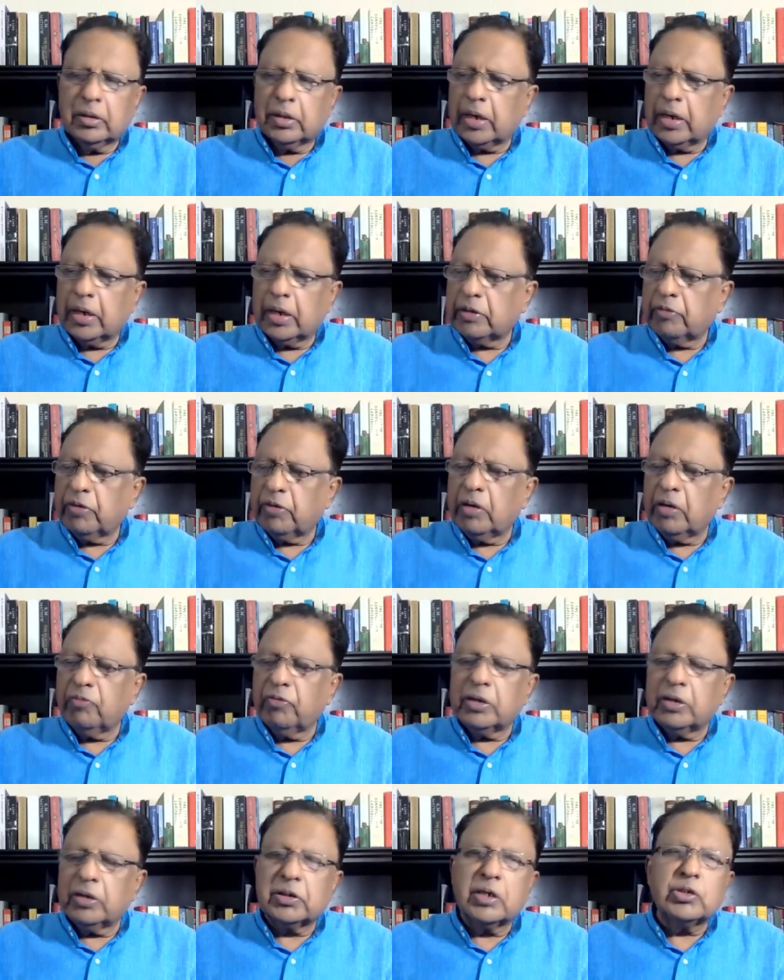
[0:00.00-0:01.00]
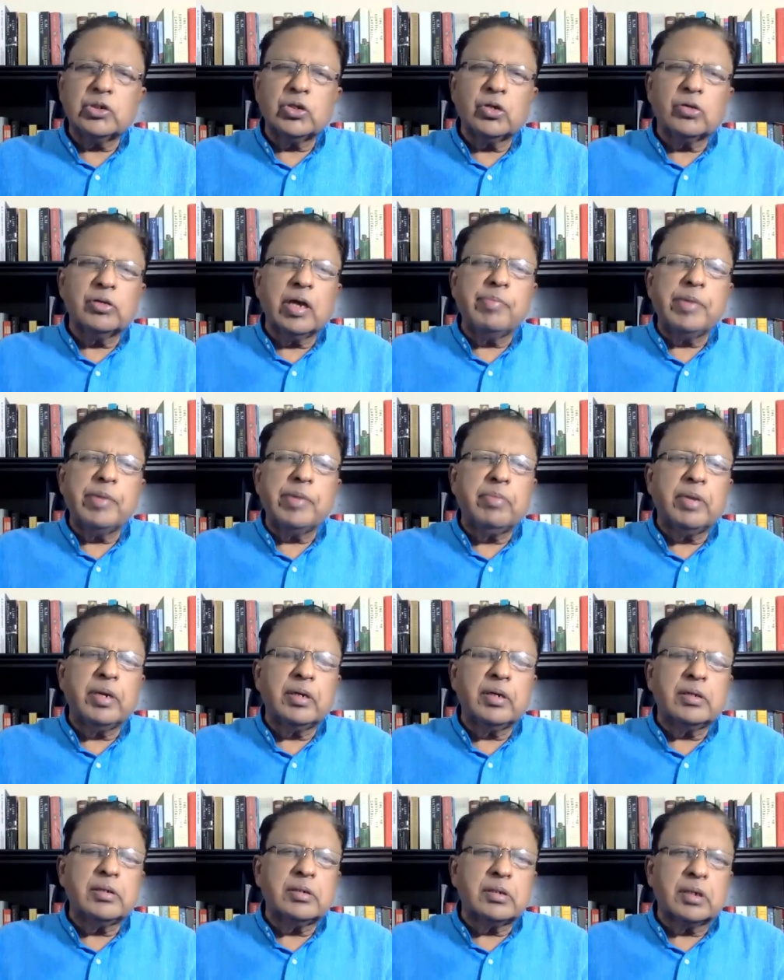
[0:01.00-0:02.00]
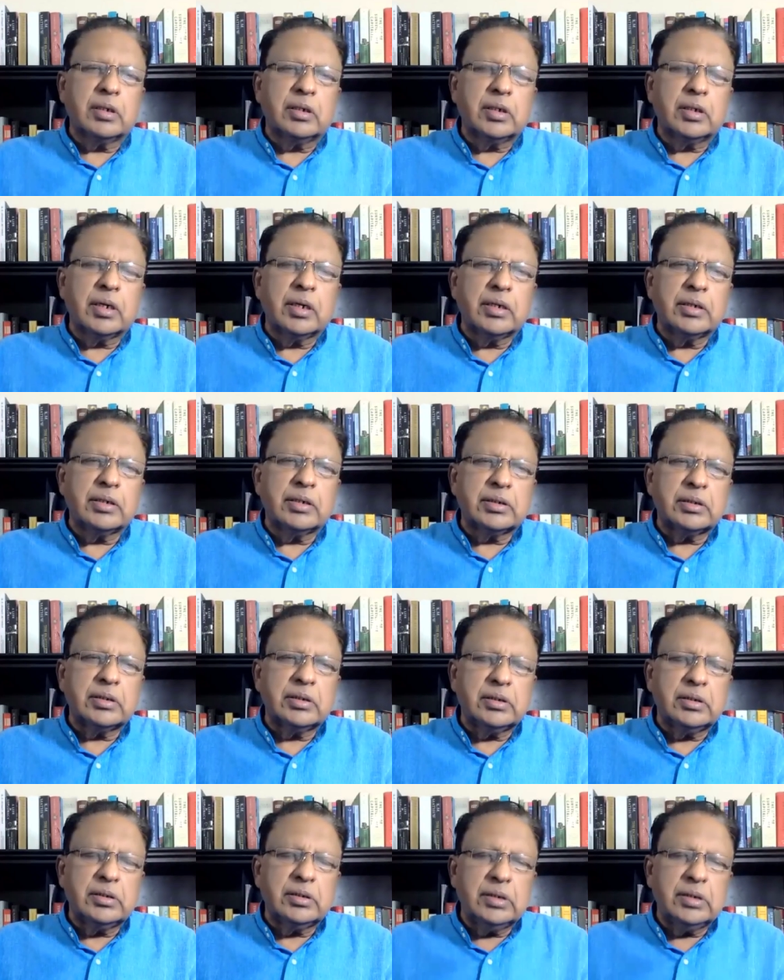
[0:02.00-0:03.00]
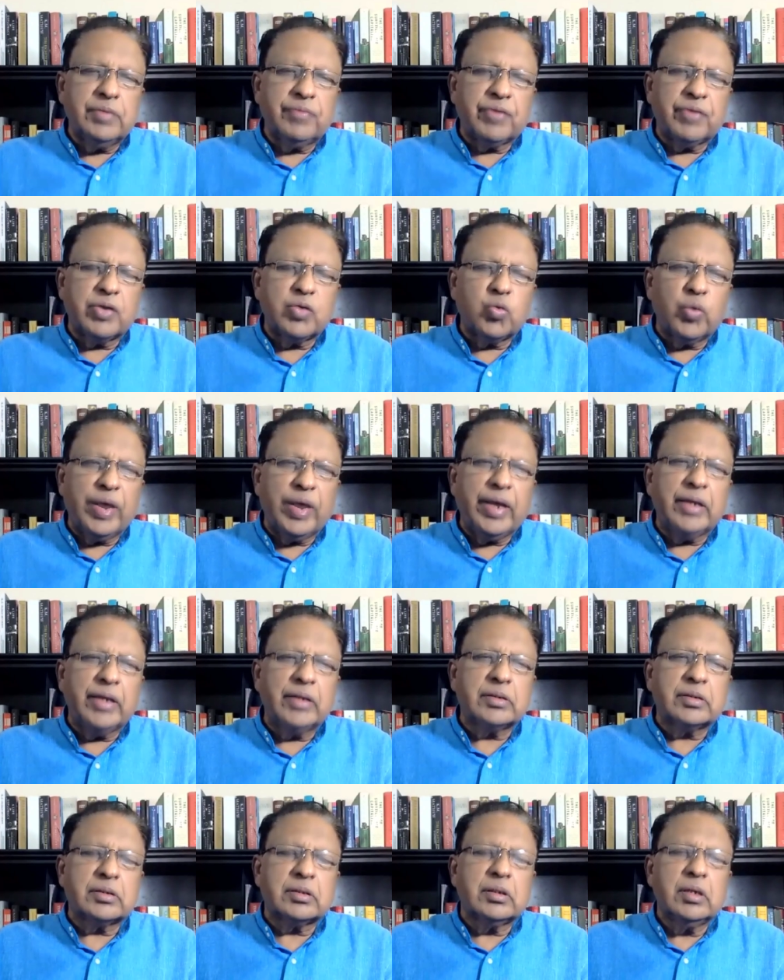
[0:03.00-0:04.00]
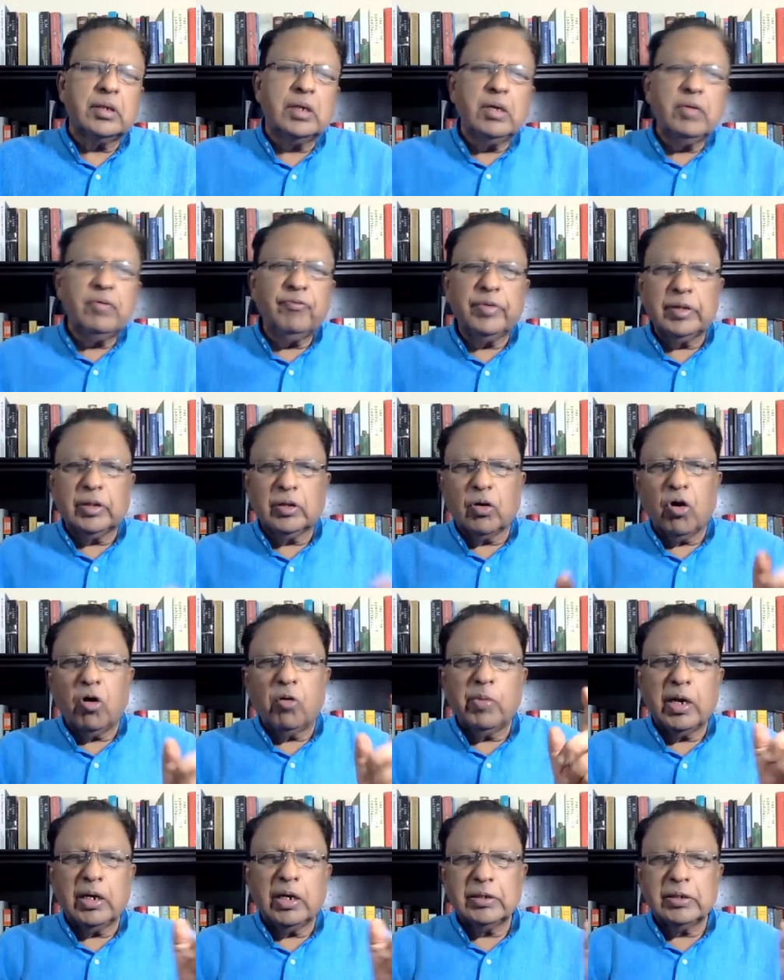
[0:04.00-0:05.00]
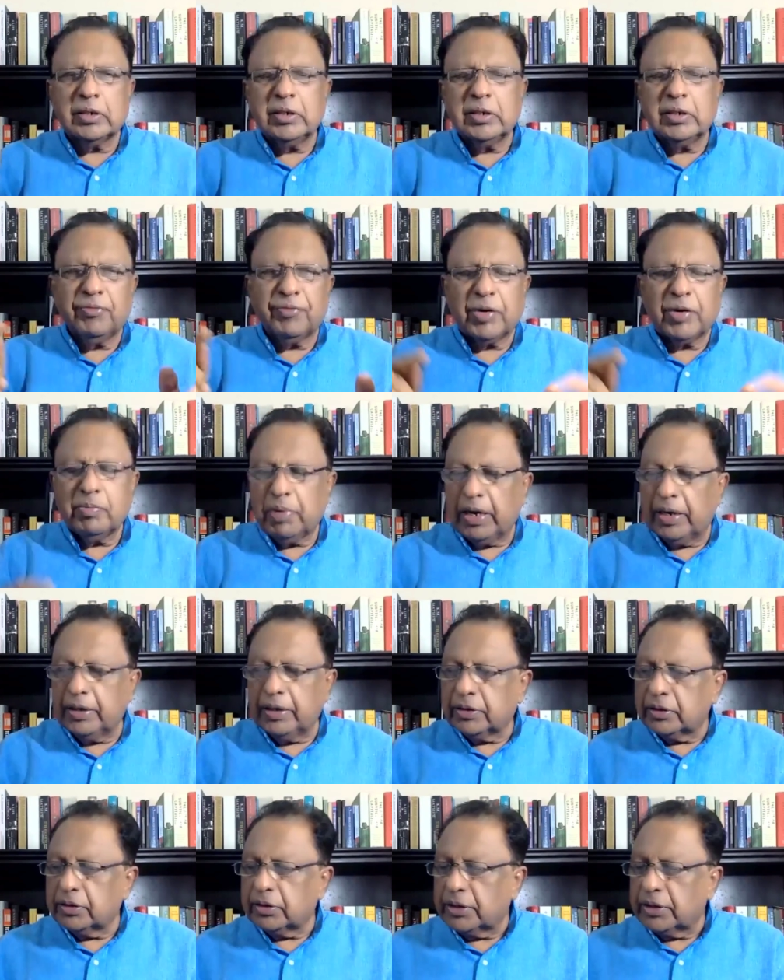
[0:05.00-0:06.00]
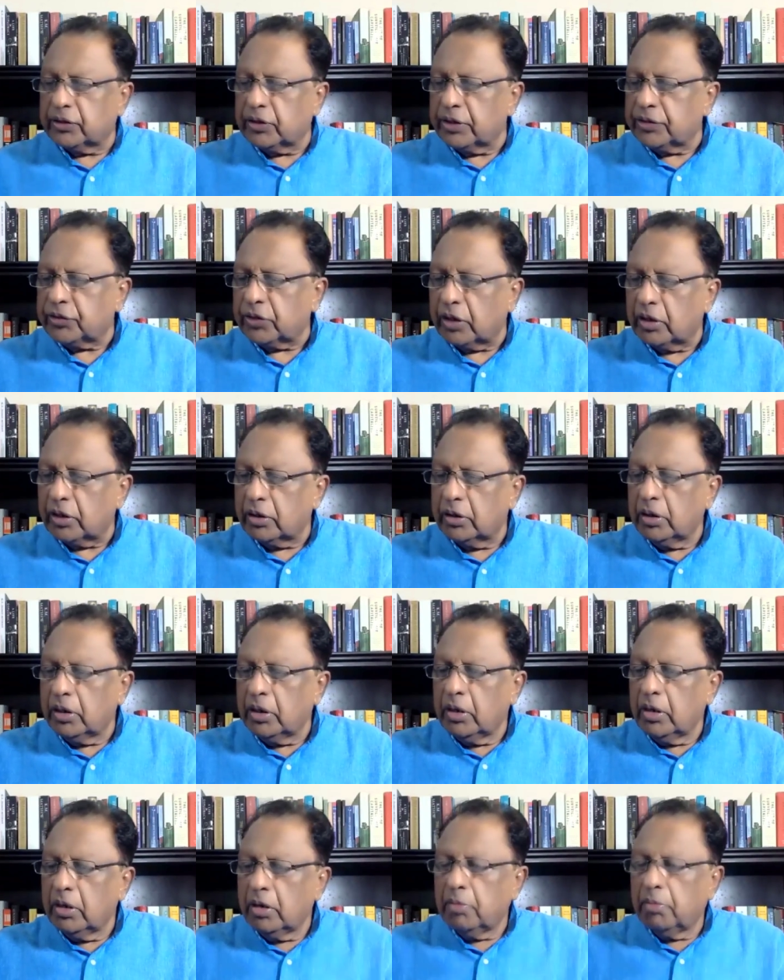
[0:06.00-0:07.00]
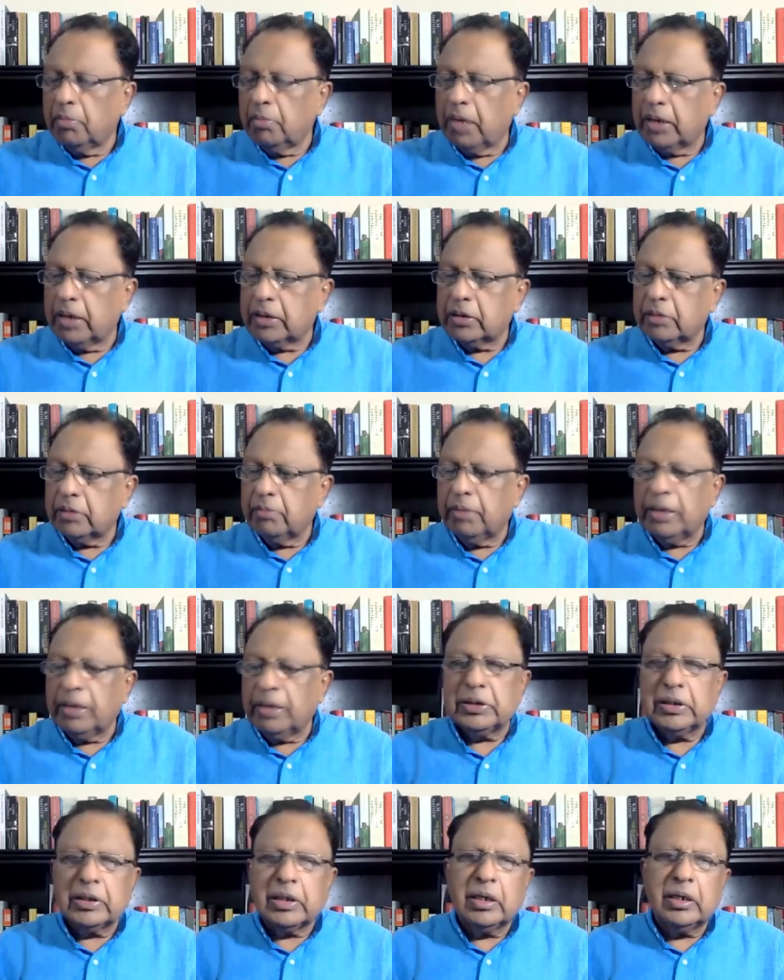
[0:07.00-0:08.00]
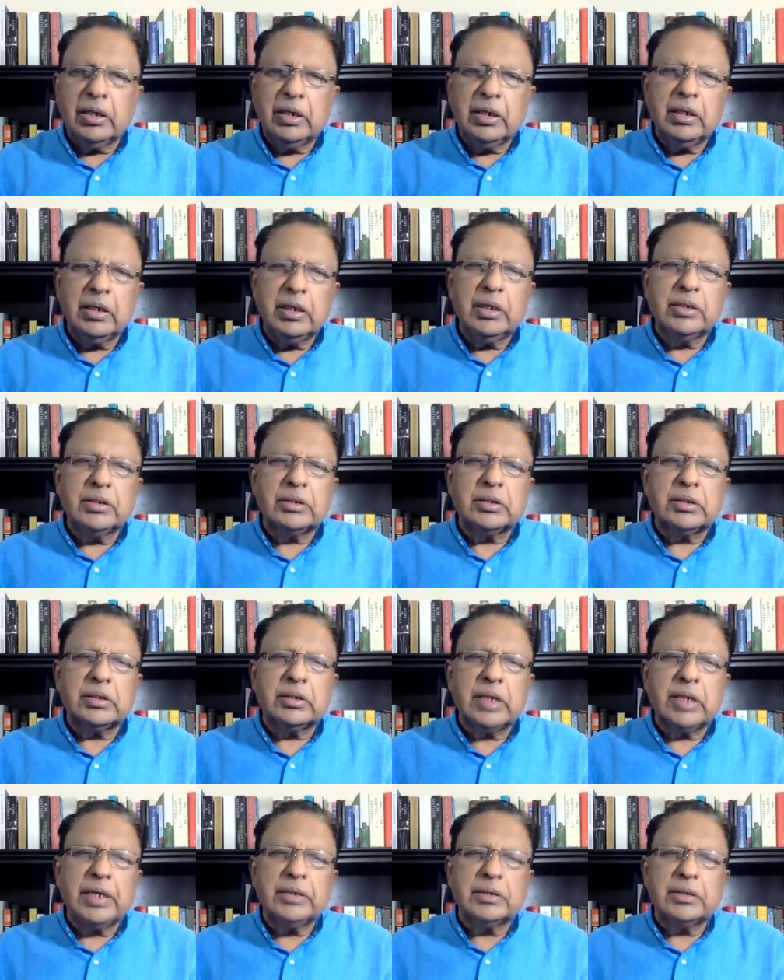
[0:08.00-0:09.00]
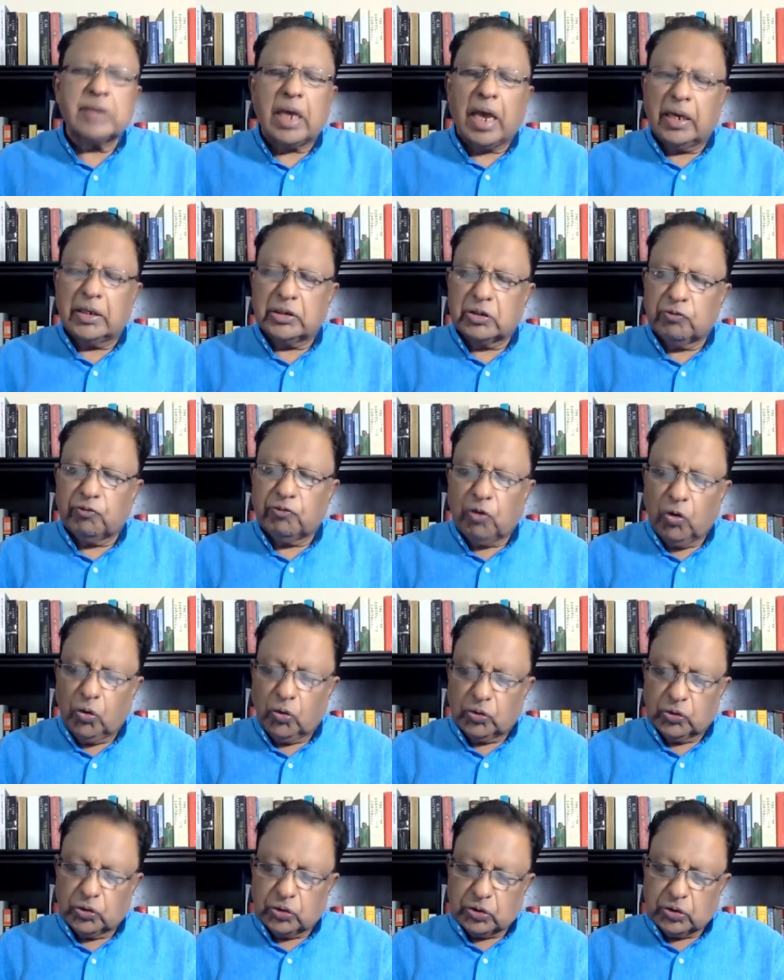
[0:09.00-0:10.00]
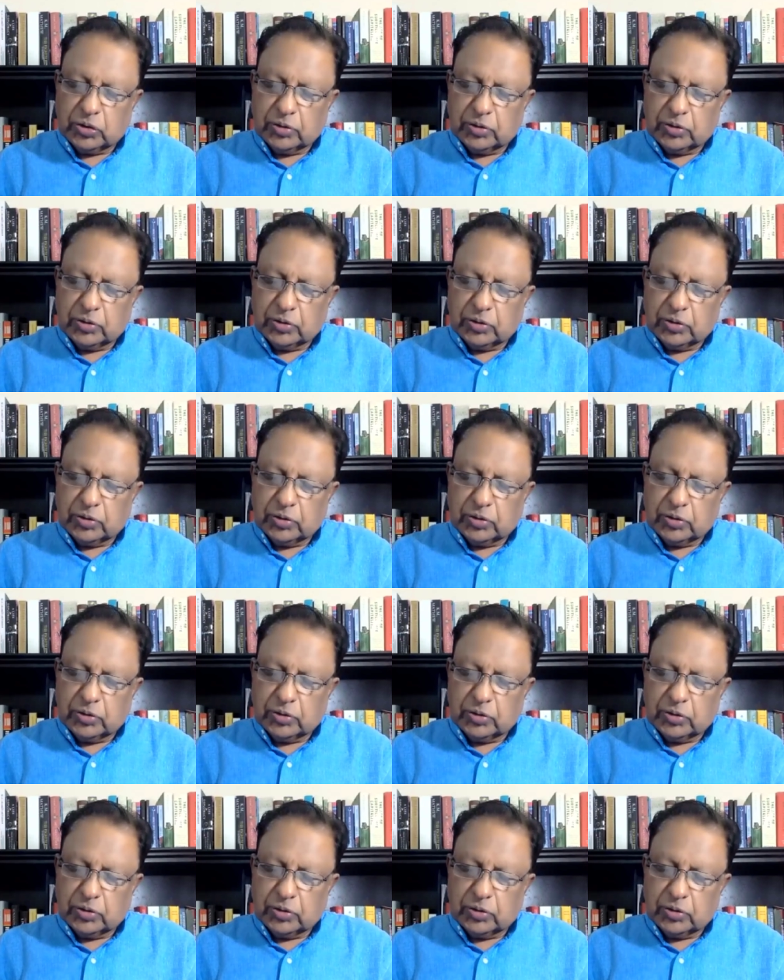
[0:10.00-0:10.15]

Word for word: There are several versions of the amendment written in different ways with commas in different places, etc. But basically, it says as follows